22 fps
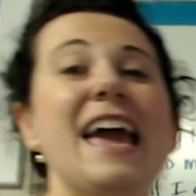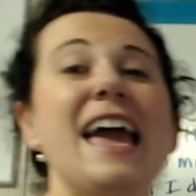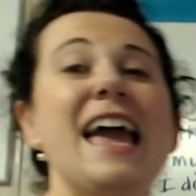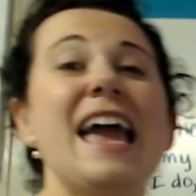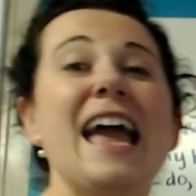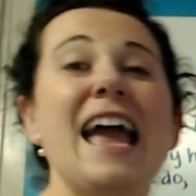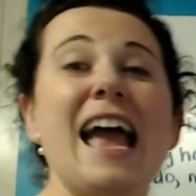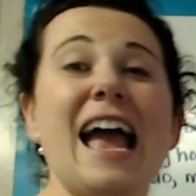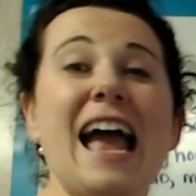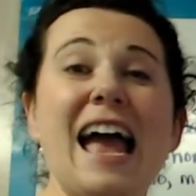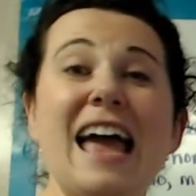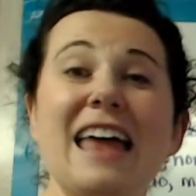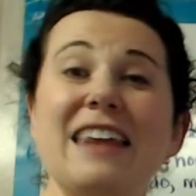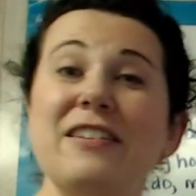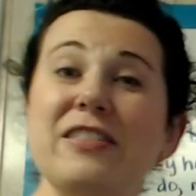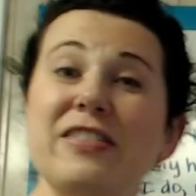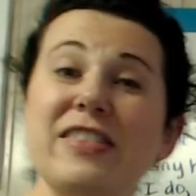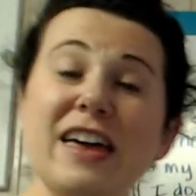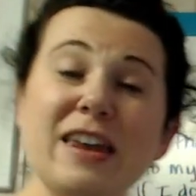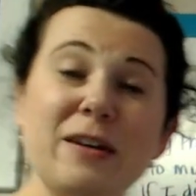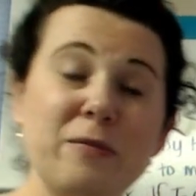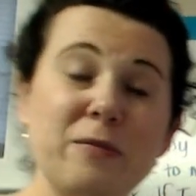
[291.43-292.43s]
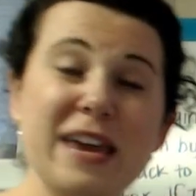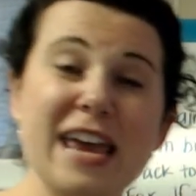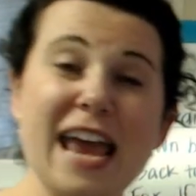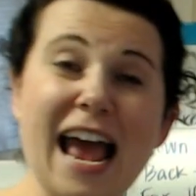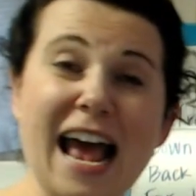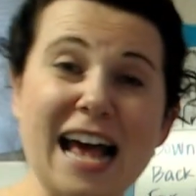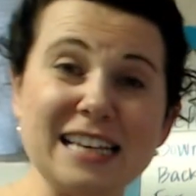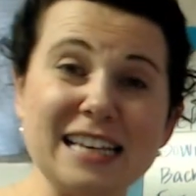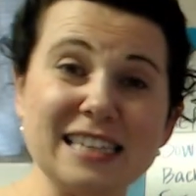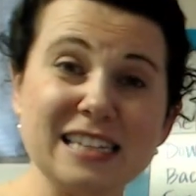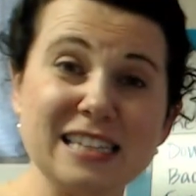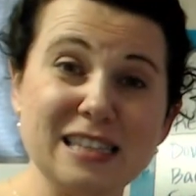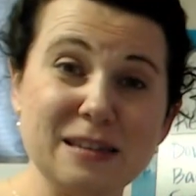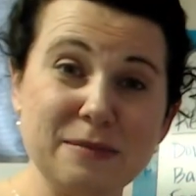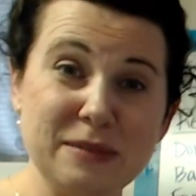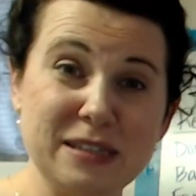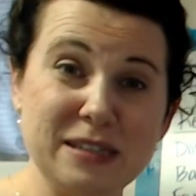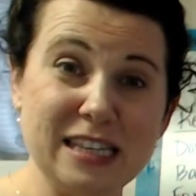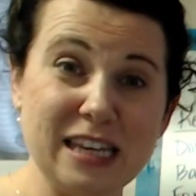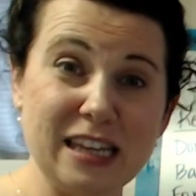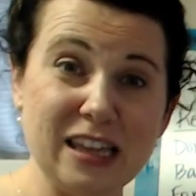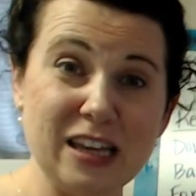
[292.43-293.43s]
And then we ask some
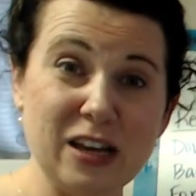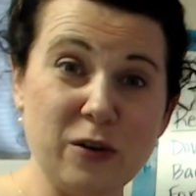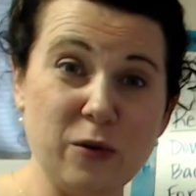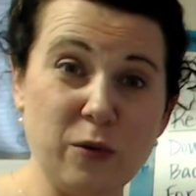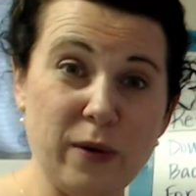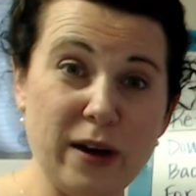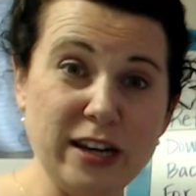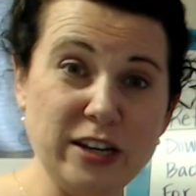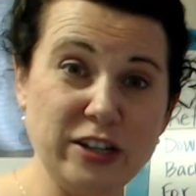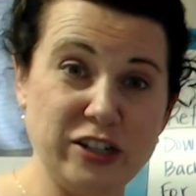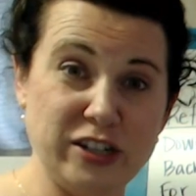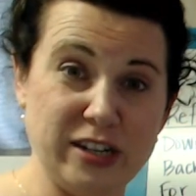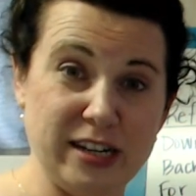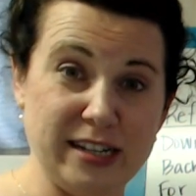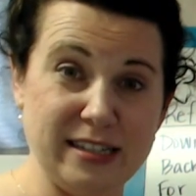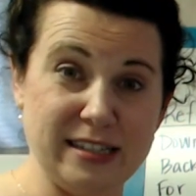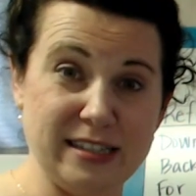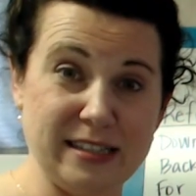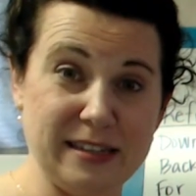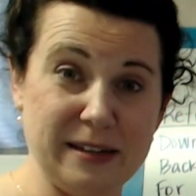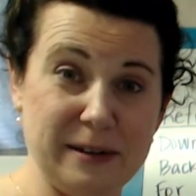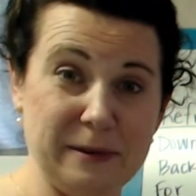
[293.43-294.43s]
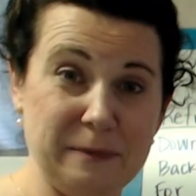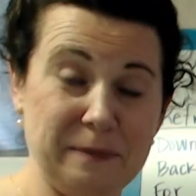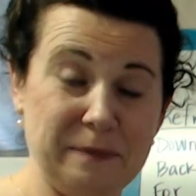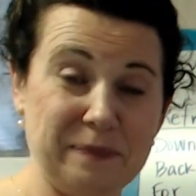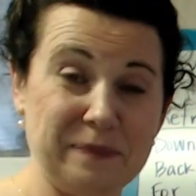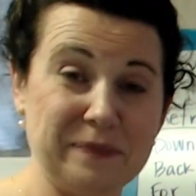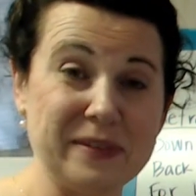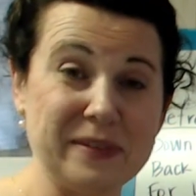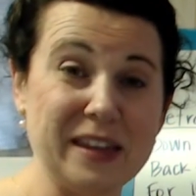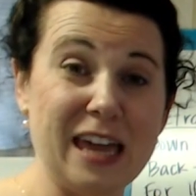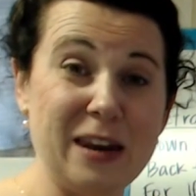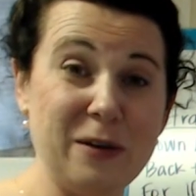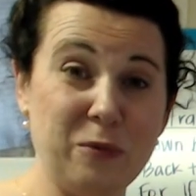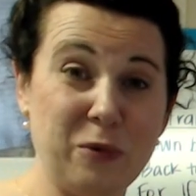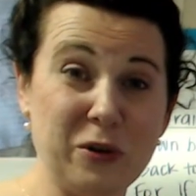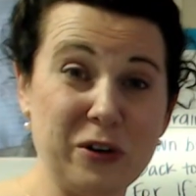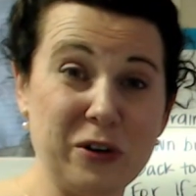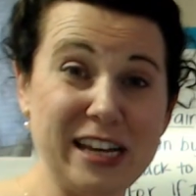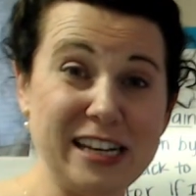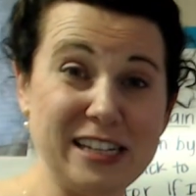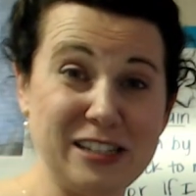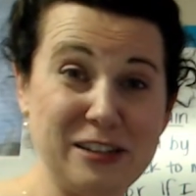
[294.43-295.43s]
silly questions. And we'll get
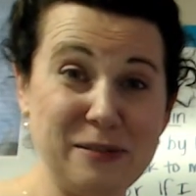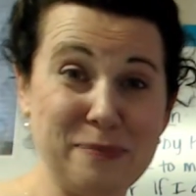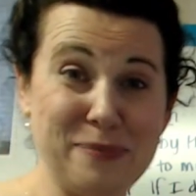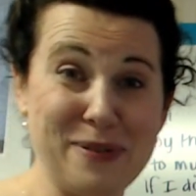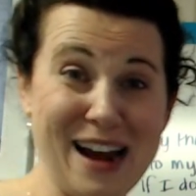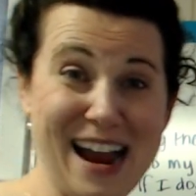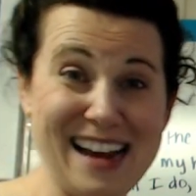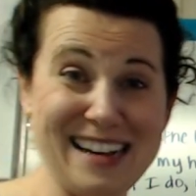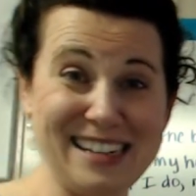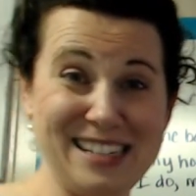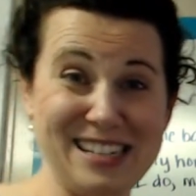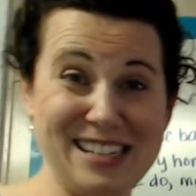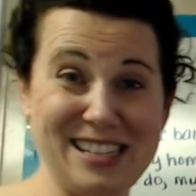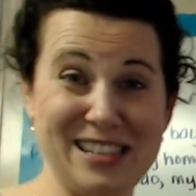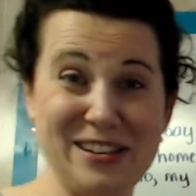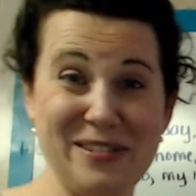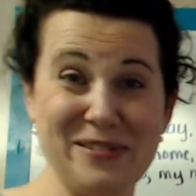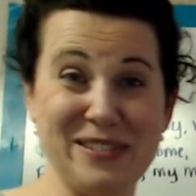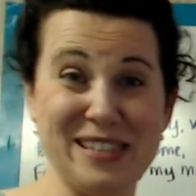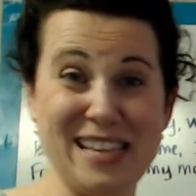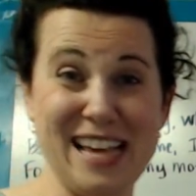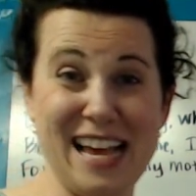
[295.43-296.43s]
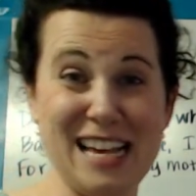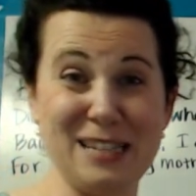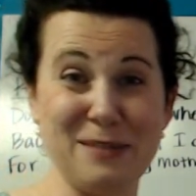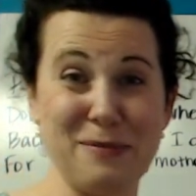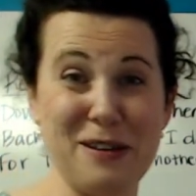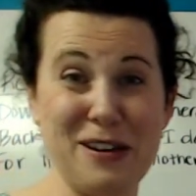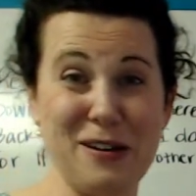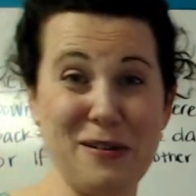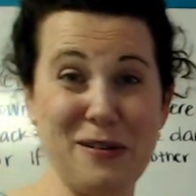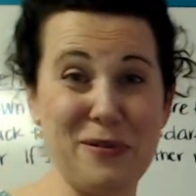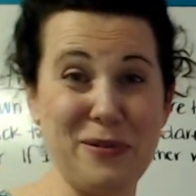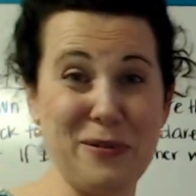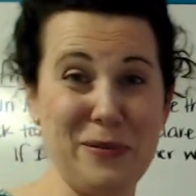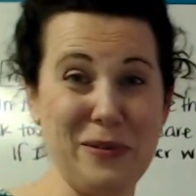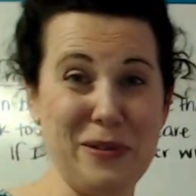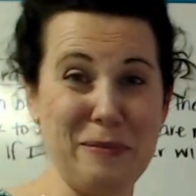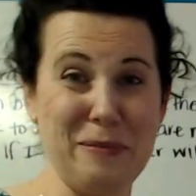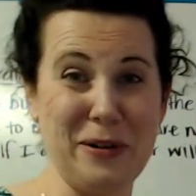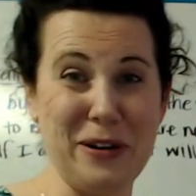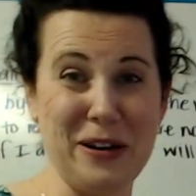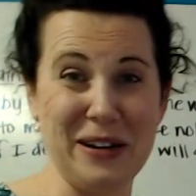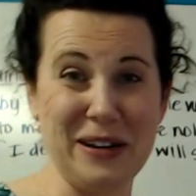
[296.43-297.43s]
to practice those as we go through the book.
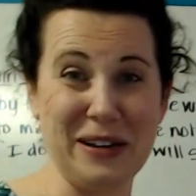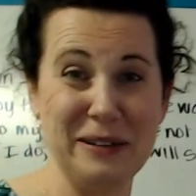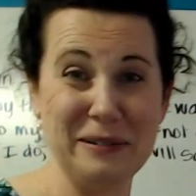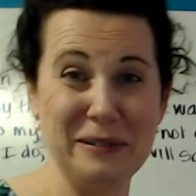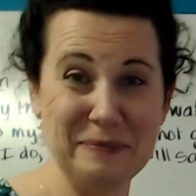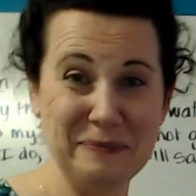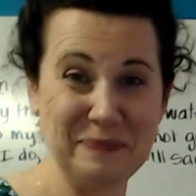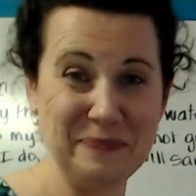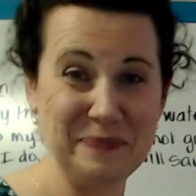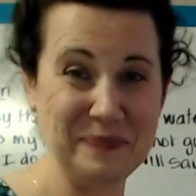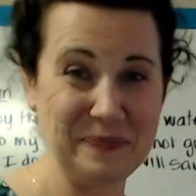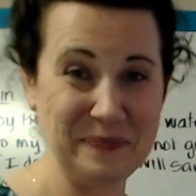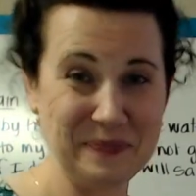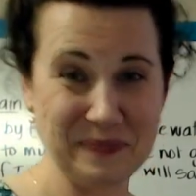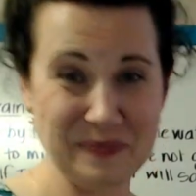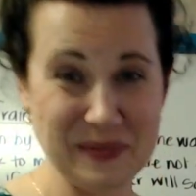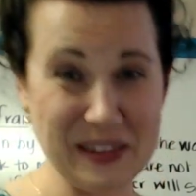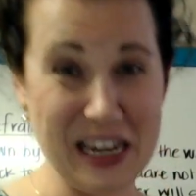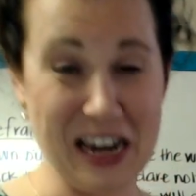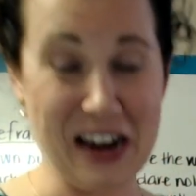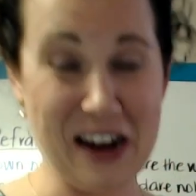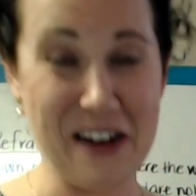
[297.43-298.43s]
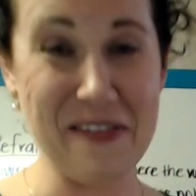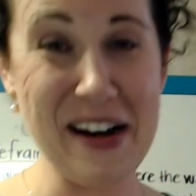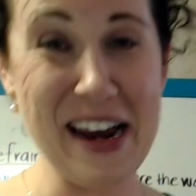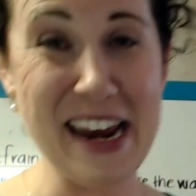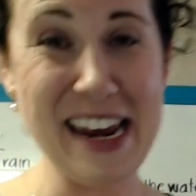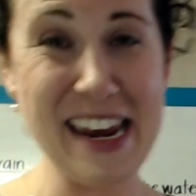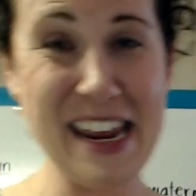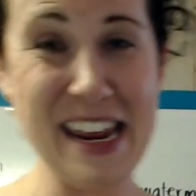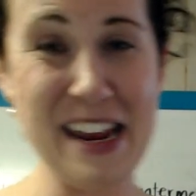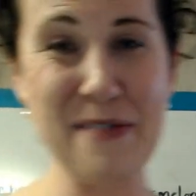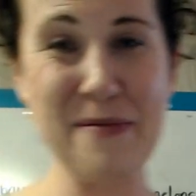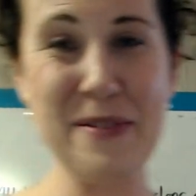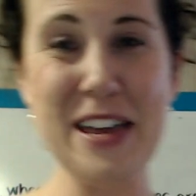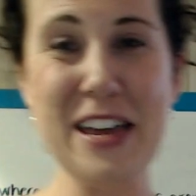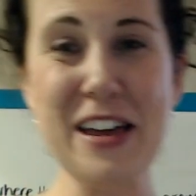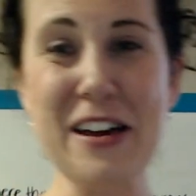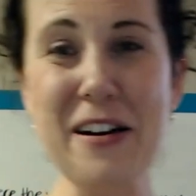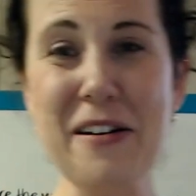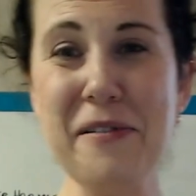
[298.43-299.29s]
All right, here we go.